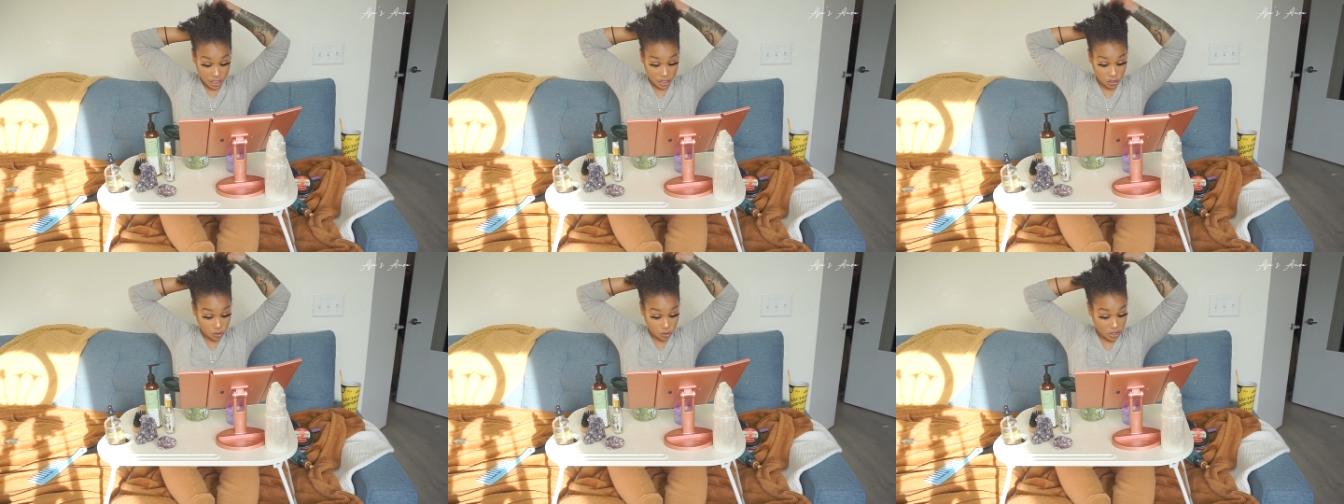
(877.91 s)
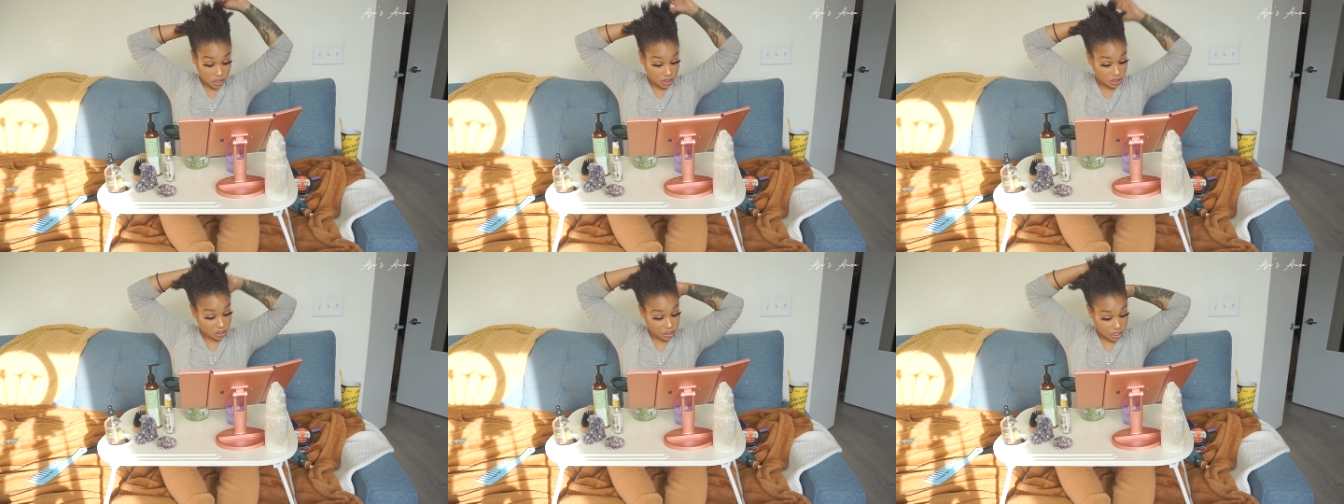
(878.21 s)
You
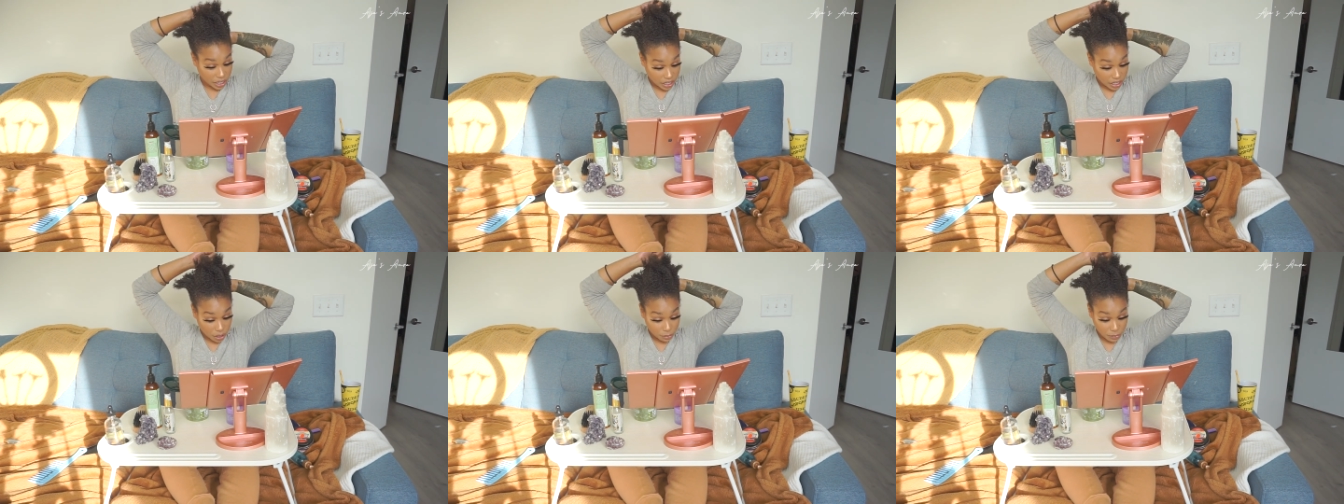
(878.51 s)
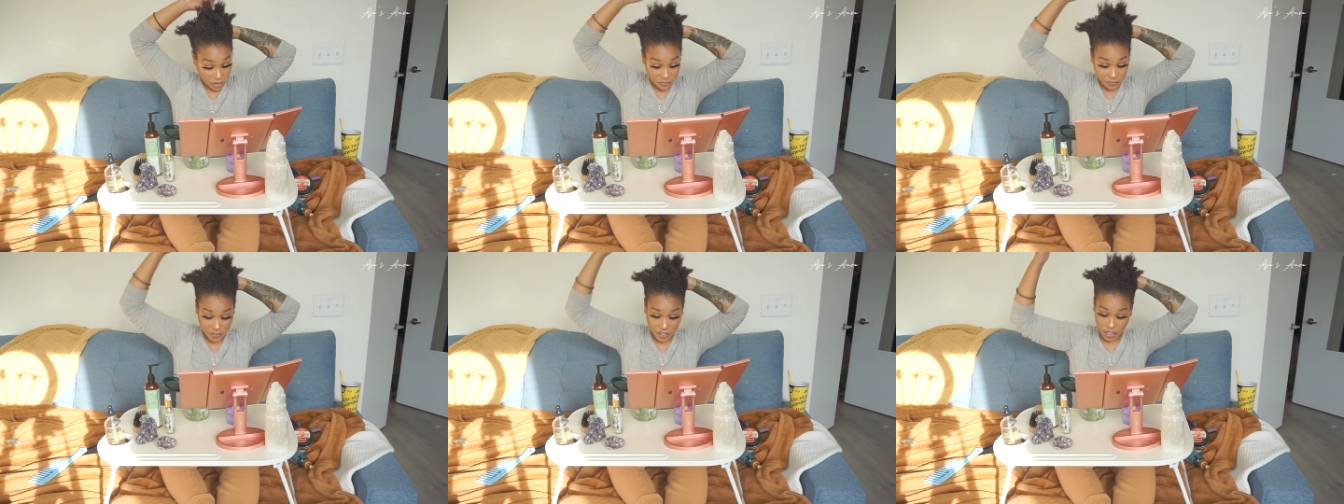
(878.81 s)
can check out
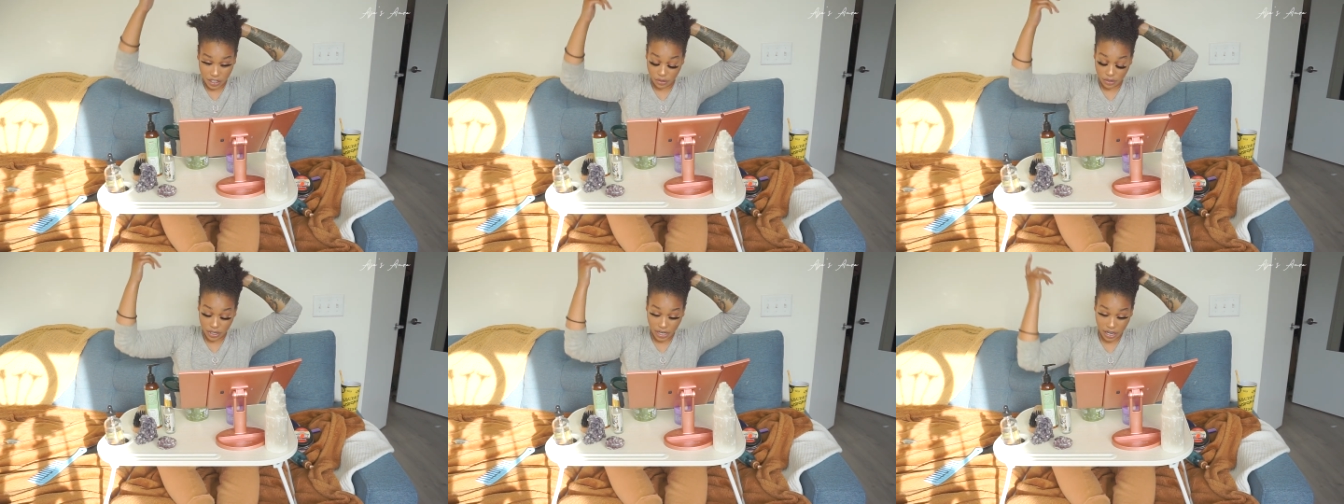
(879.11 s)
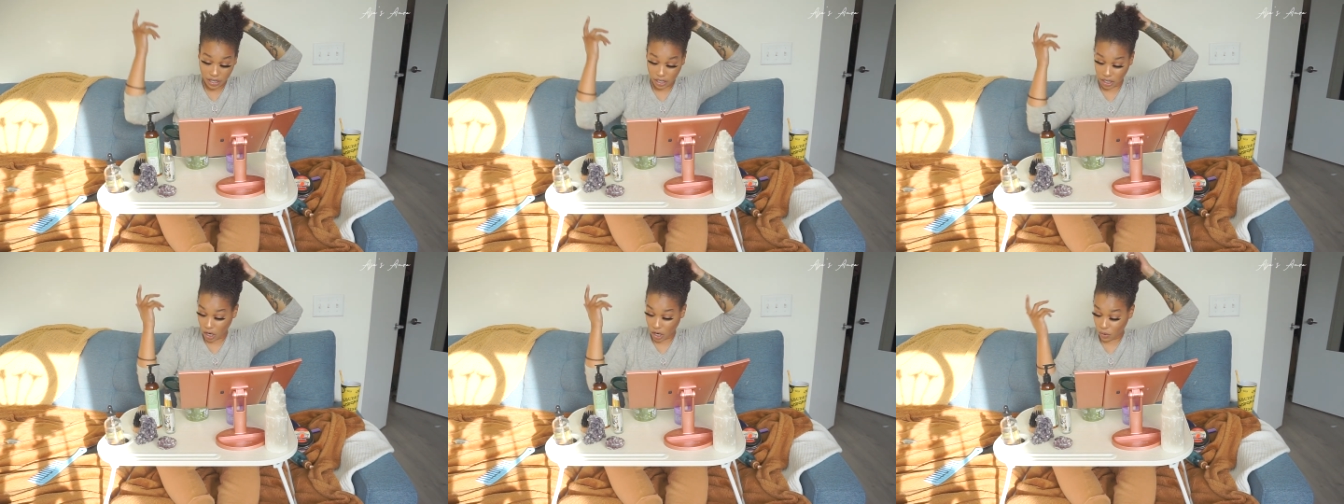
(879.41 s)
my video on how
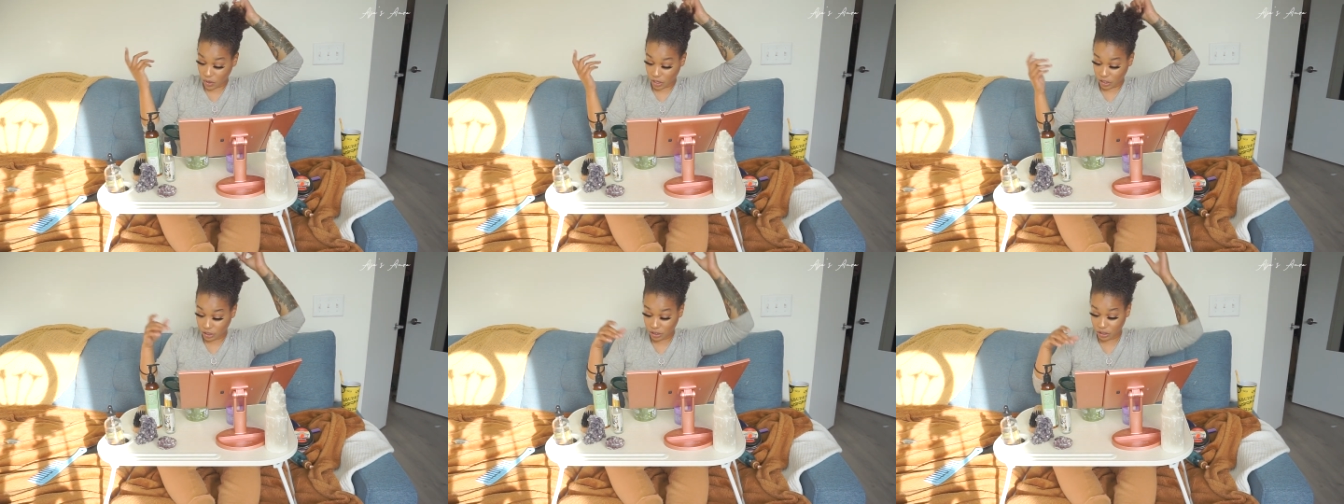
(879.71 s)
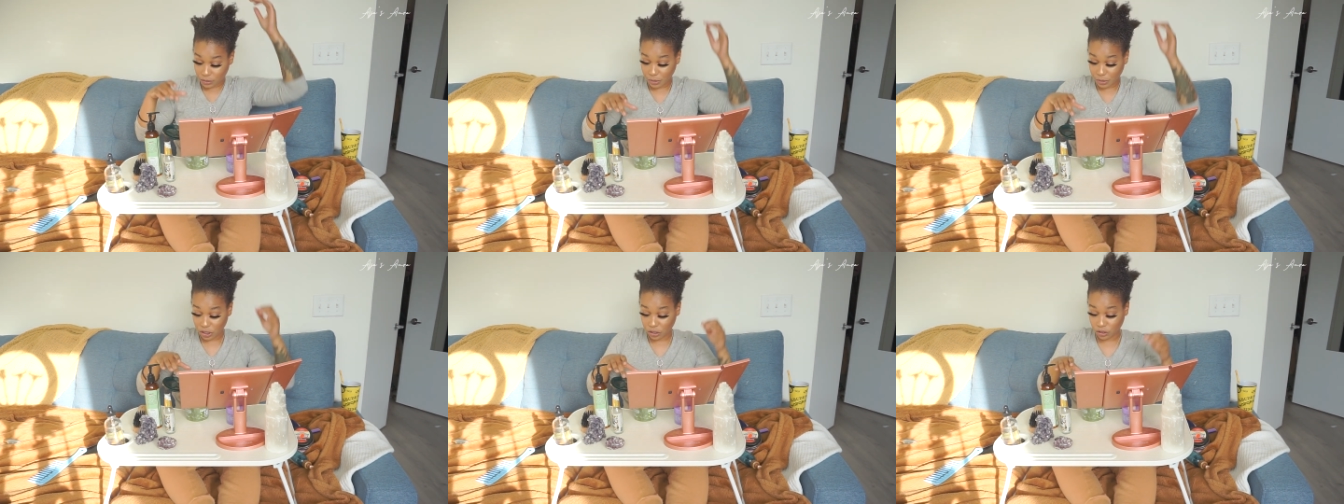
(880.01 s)
to go on your
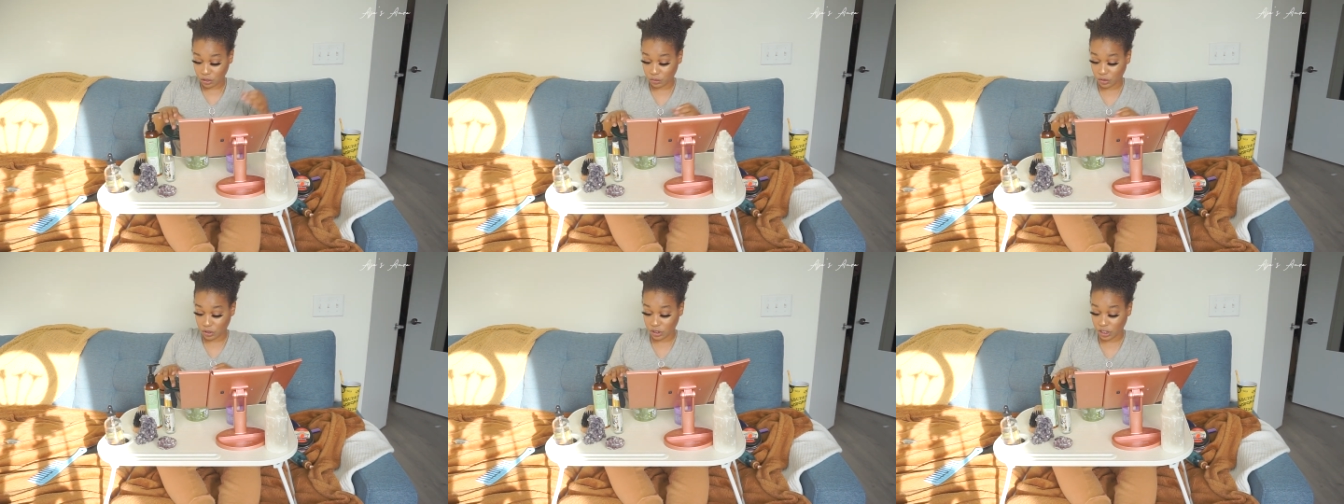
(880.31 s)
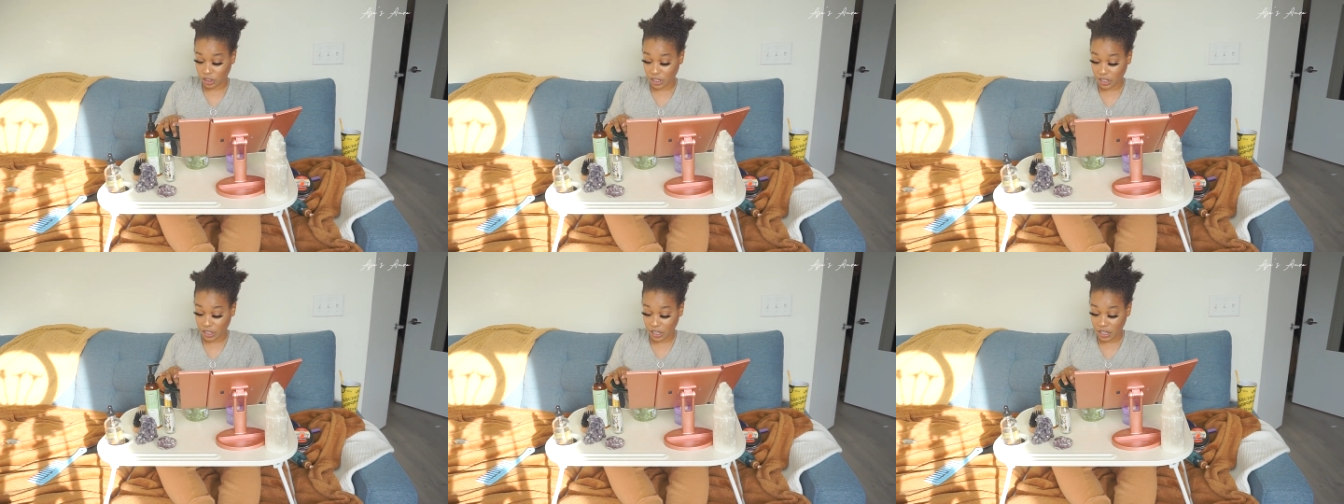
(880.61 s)
spiritual
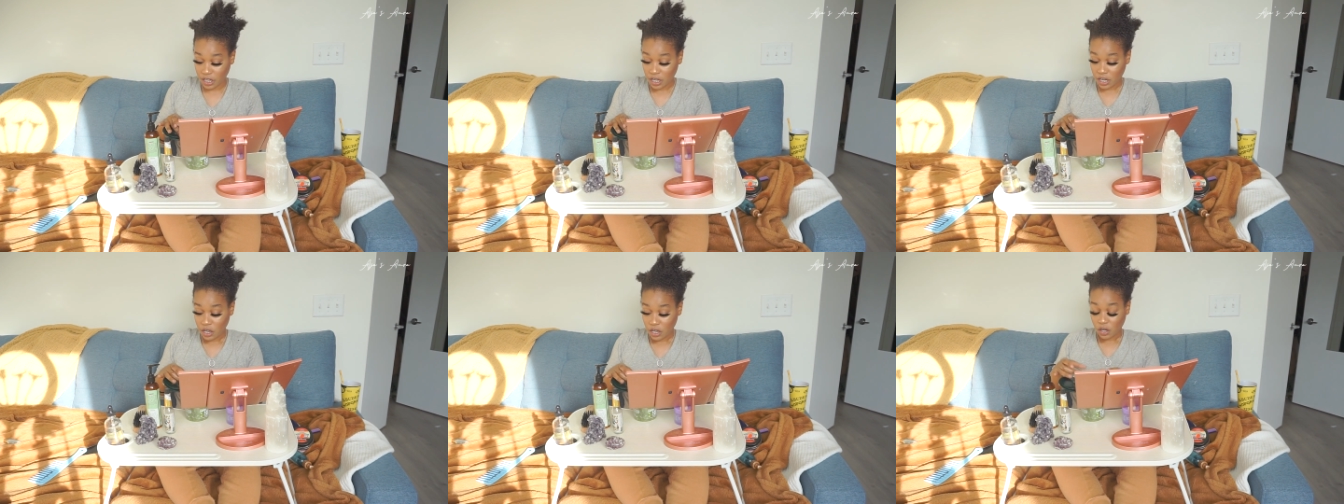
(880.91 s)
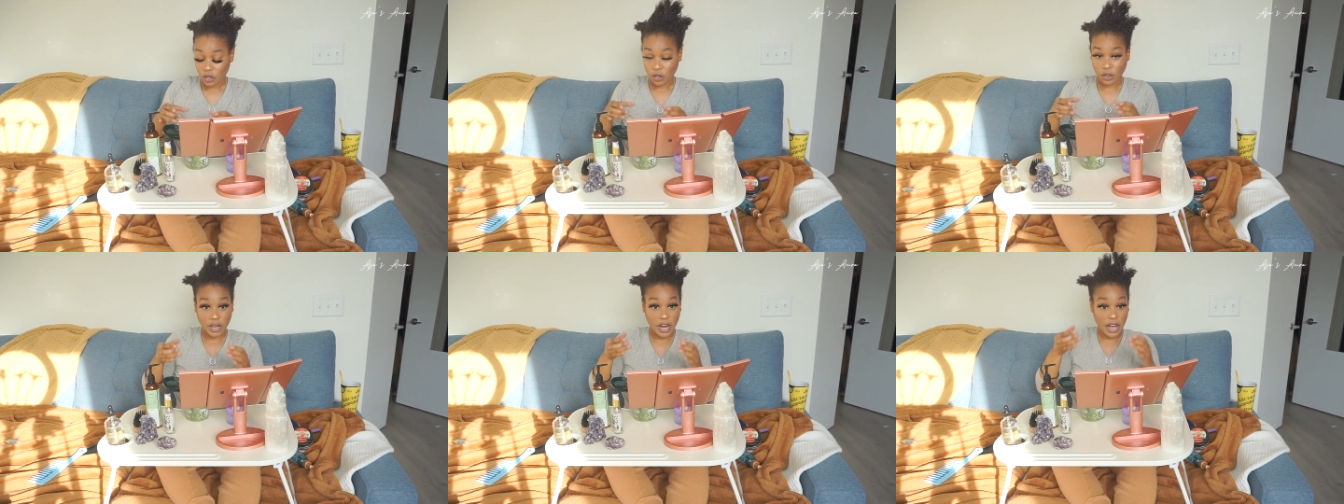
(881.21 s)
journey
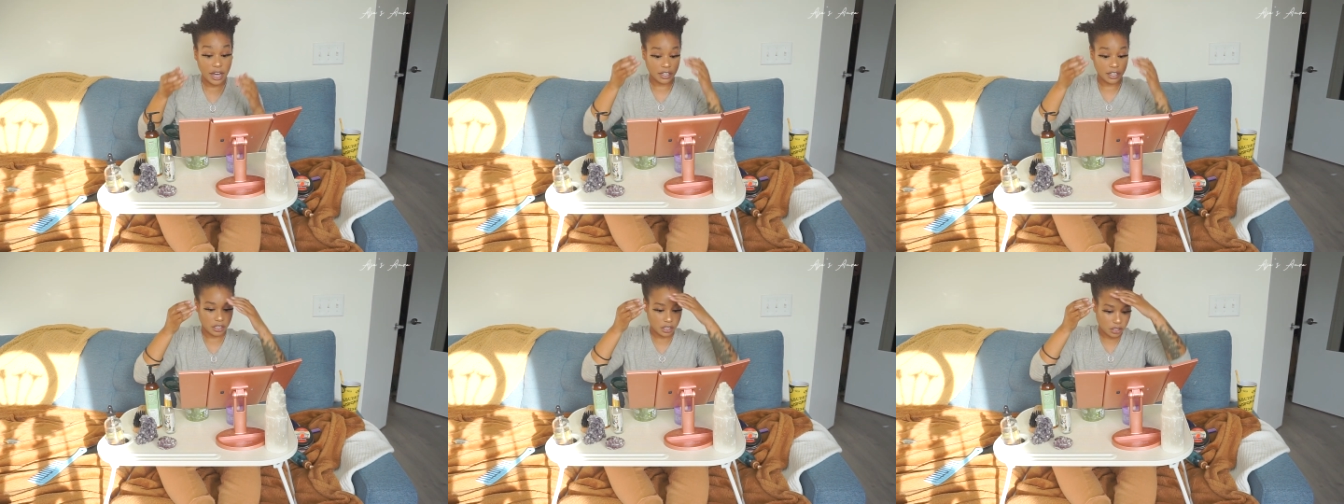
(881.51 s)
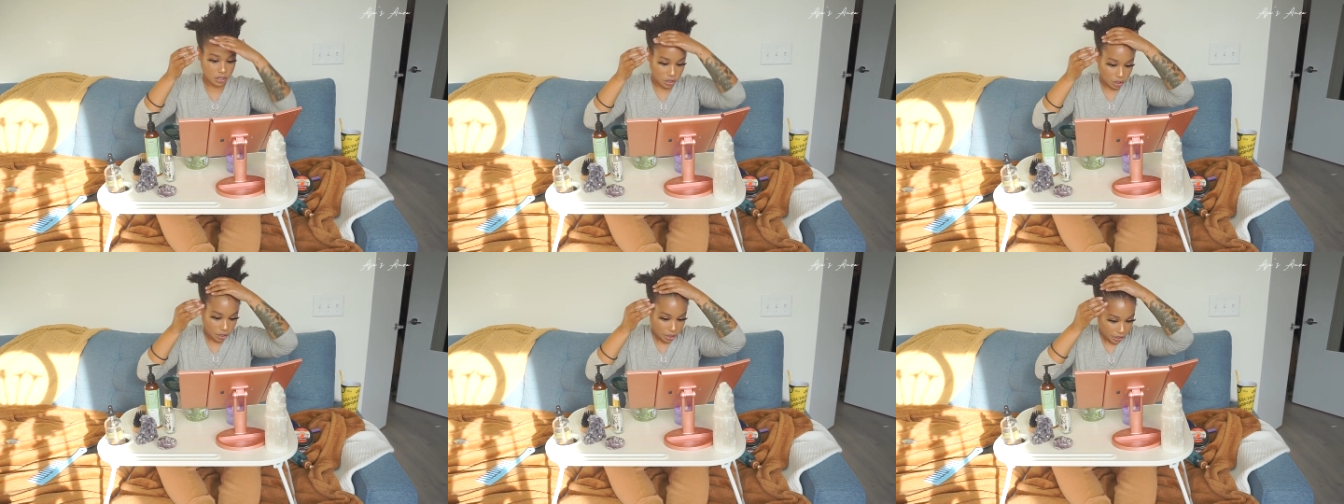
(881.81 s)
or how to
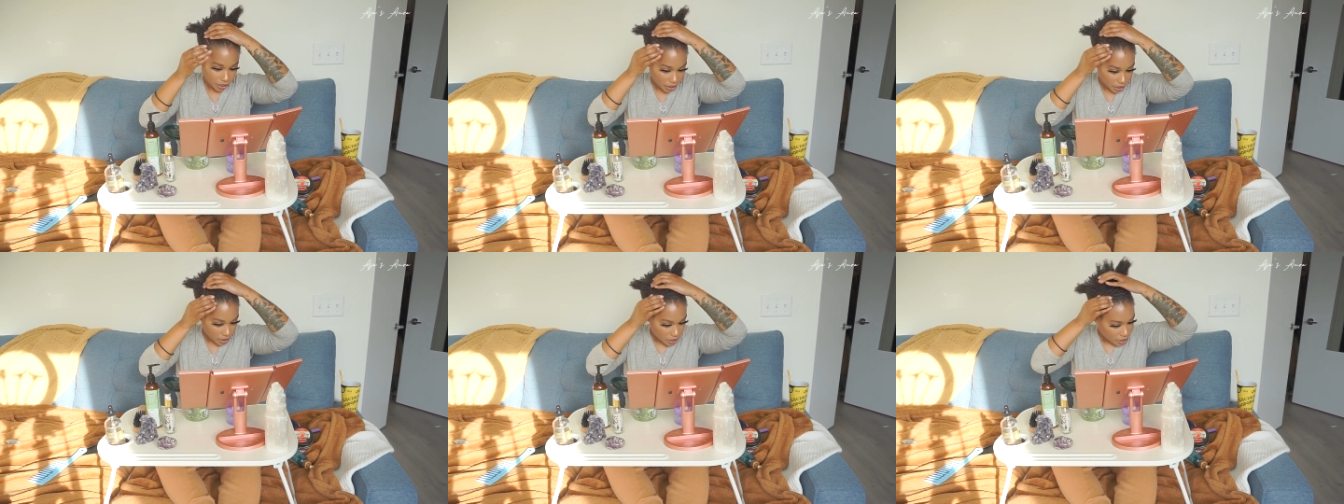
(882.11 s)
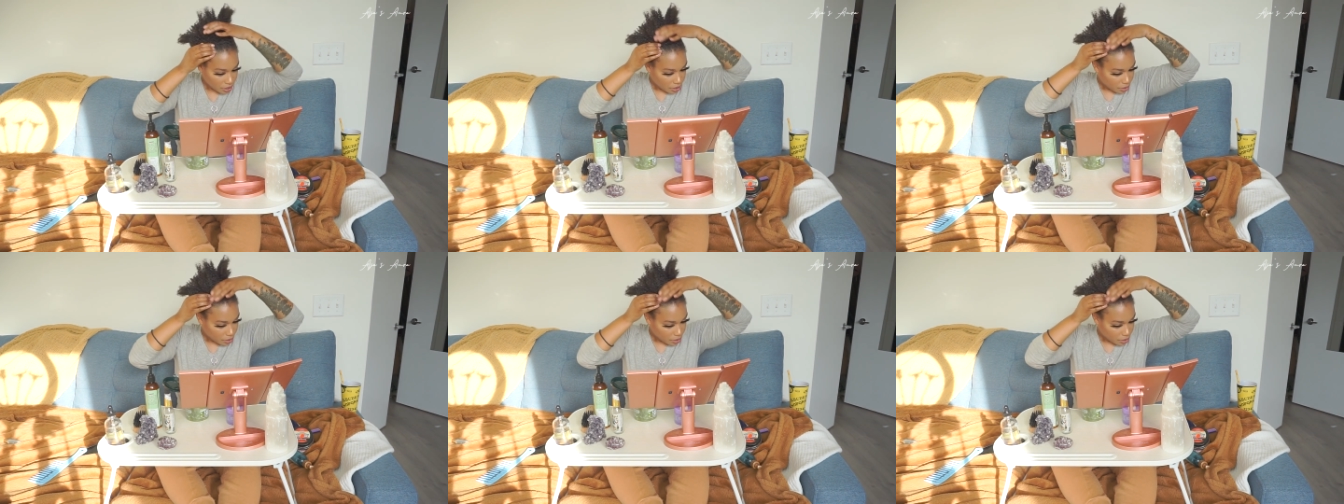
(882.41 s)
start it.